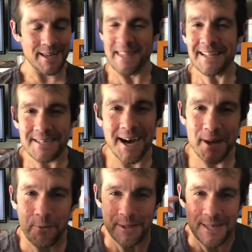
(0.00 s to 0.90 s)
And that's
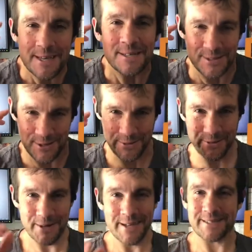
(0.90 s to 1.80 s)
kind of what these
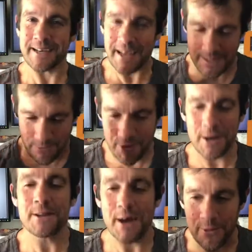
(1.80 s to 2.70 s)
do. It's like as I'm
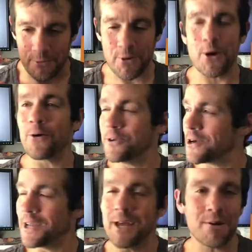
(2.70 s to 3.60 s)
running down the road,
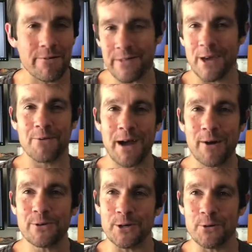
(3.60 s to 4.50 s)
you can hear everything
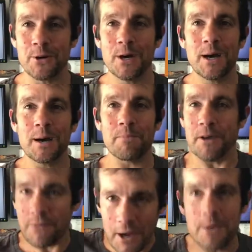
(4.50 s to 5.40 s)
around you, but
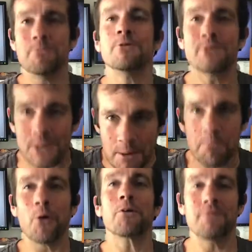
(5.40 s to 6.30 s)
you've got your music
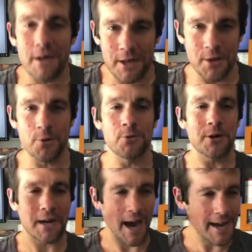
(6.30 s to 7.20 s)
motivating you
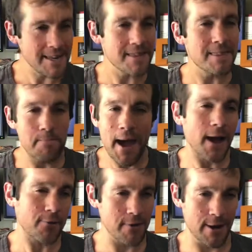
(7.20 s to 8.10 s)
kind of in the
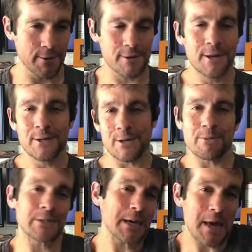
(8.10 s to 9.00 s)
background. It's
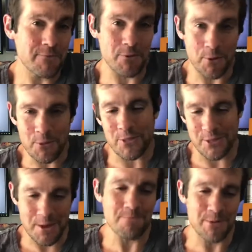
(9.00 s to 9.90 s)
almost like you have your own
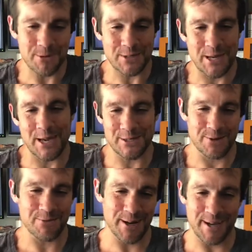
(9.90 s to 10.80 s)
theme music as
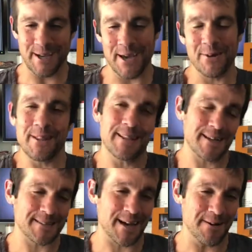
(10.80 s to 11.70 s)
you're running. I know that
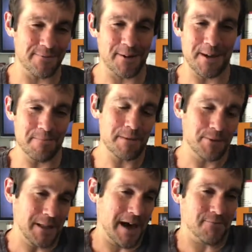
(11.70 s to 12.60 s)
that's kind of funny and
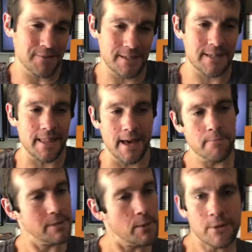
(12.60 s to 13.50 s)
people laugh when they
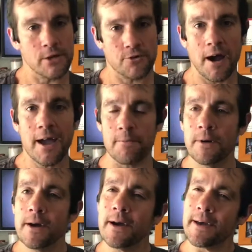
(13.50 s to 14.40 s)
that, but then when they try
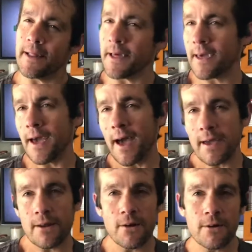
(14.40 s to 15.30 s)
them, they're like,
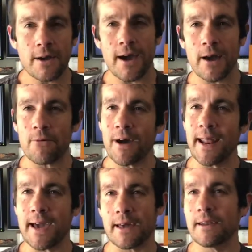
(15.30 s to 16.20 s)
yeah, you know, you're kind of right.
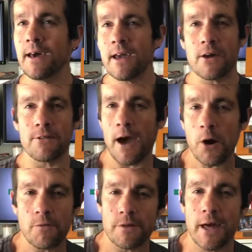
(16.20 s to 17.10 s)
I can hear
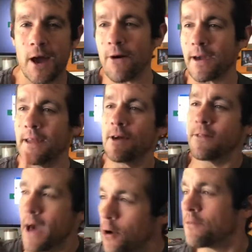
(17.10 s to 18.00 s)
that over there, I can hear
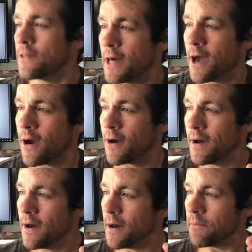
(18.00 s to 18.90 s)
that over there,
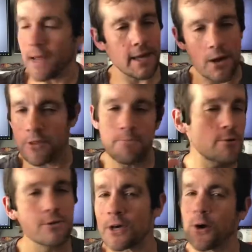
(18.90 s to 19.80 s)
but I can hear the
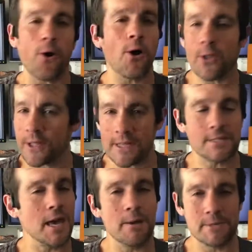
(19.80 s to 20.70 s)
music all at the
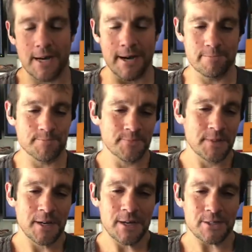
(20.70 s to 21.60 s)
same time.
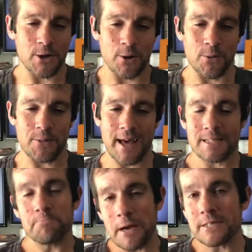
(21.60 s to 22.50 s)
So
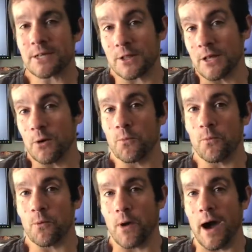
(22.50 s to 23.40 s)
that's basically
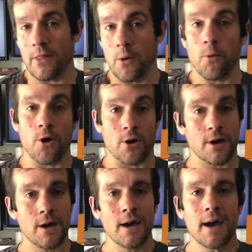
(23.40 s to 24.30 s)
how they work.